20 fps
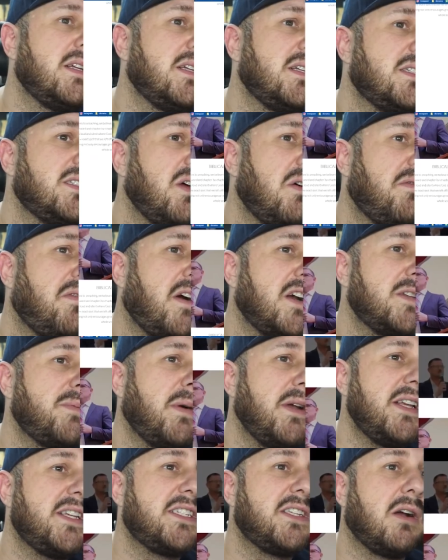So far, it's
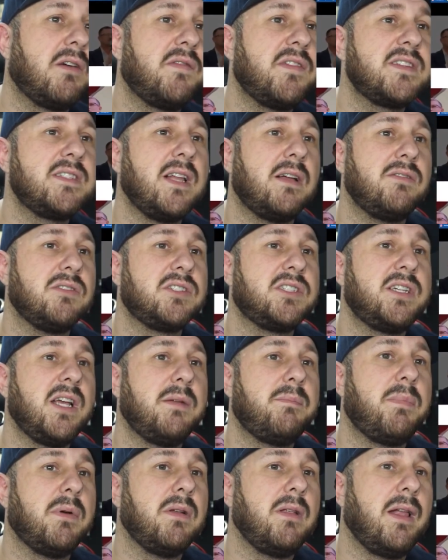pretty surface level
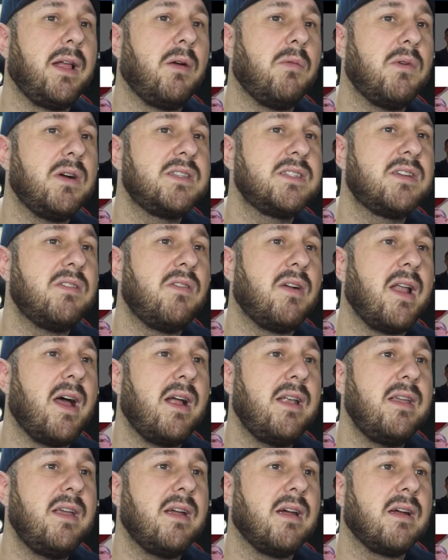shit, but like, what's going
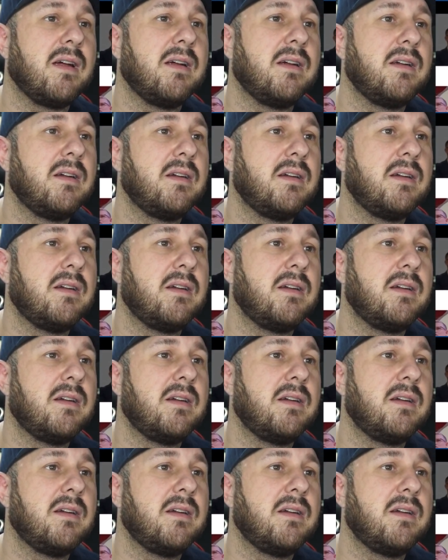on here?